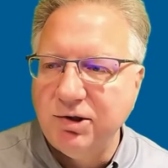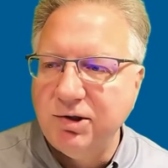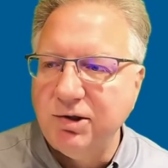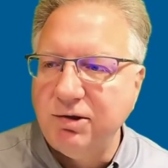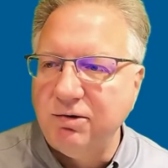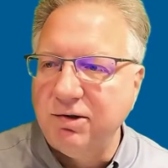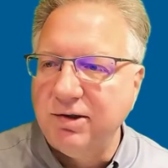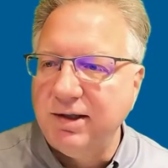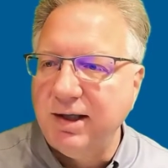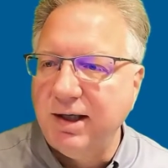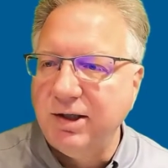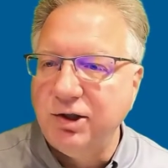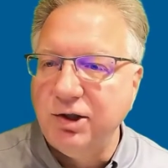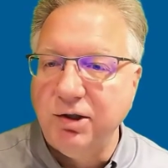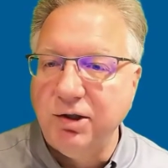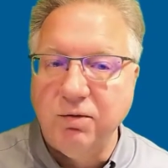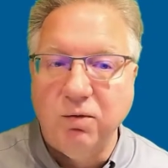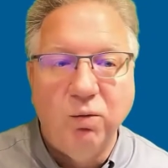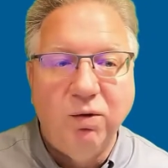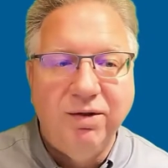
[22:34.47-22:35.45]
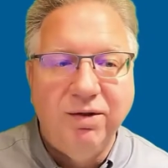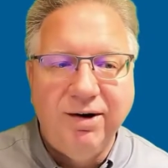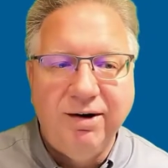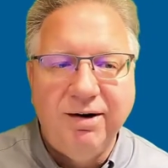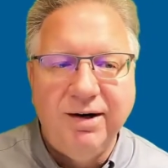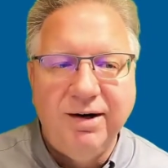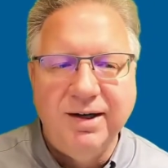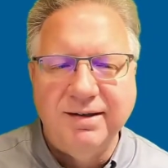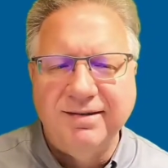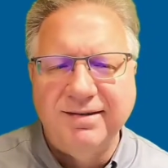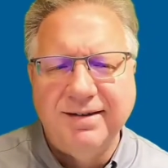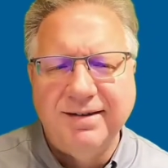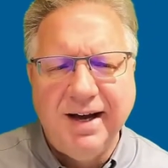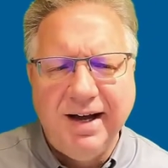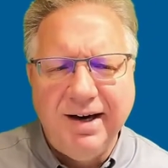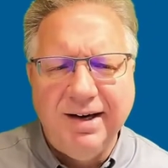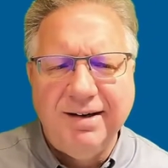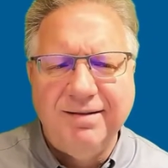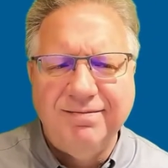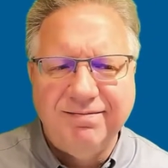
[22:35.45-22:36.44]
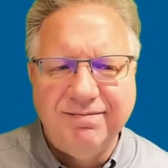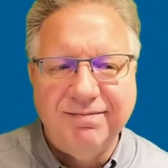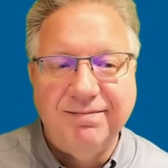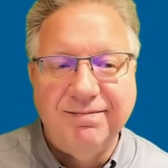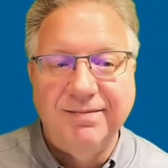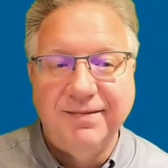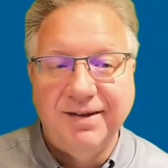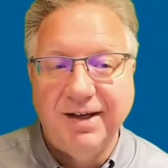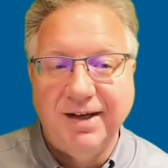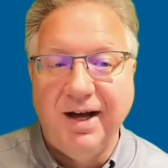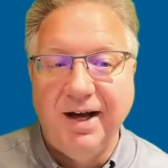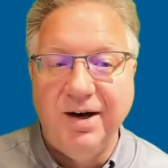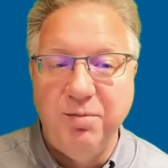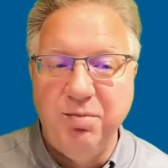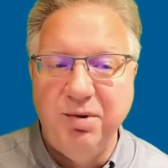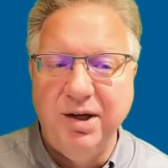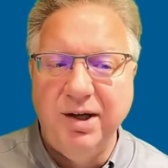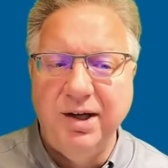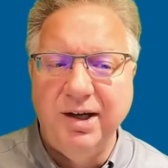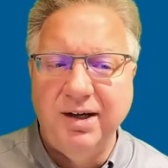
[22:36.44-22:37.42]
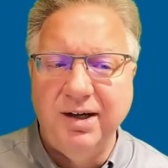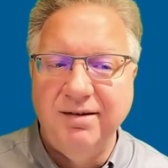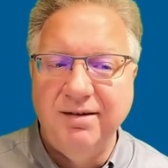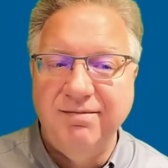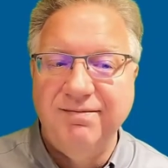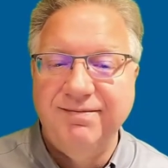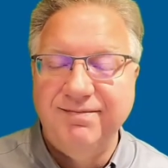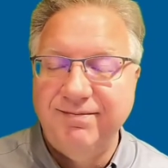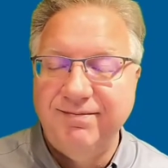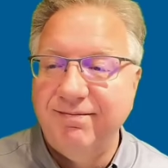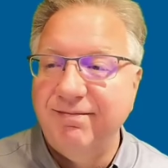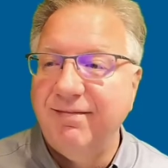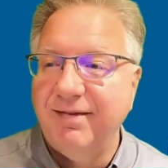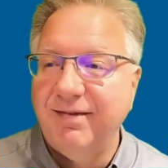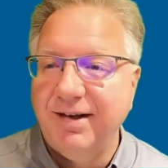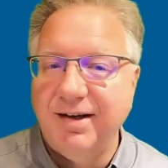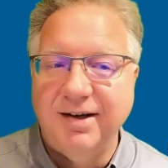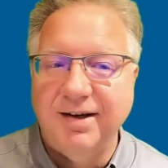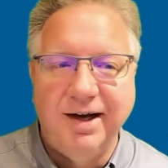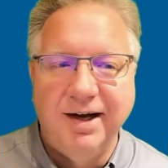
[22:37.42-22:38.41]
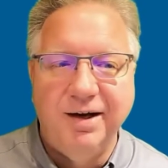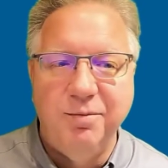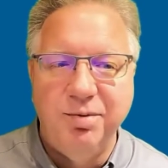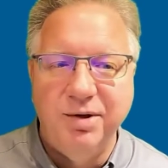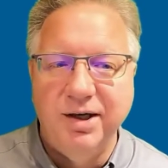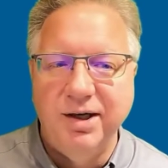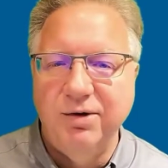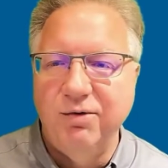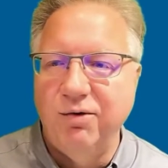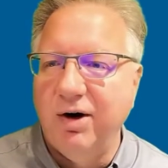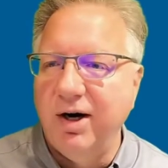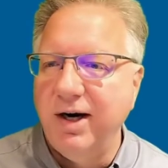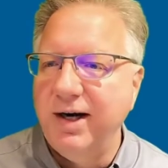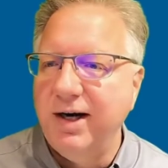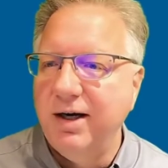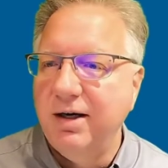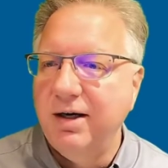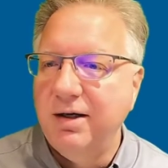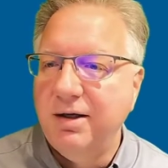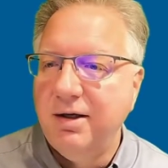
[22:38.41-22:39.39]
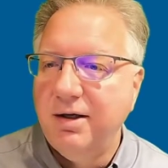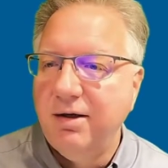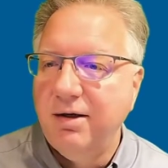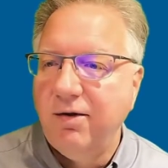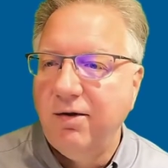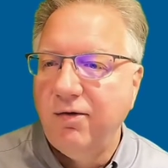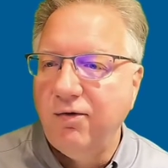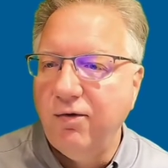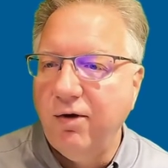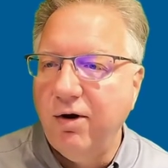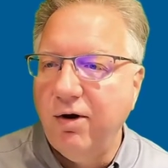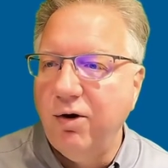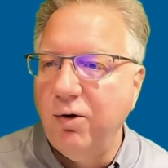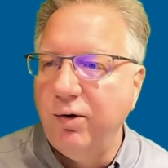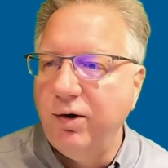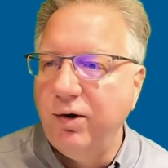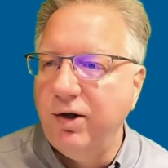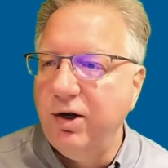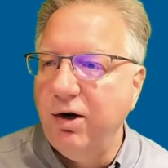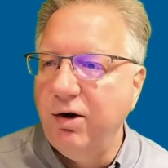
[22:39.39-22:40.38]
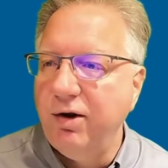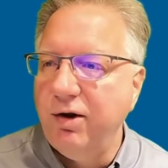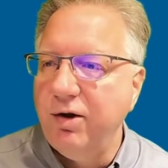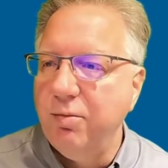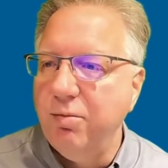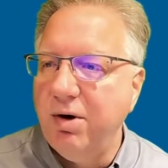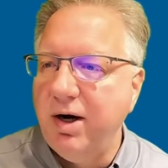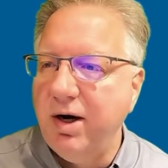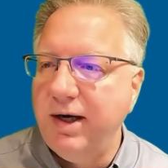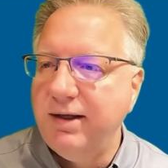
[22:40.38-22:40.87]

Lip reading: section. Well, there it is. Kind of big, right? So, you know, you might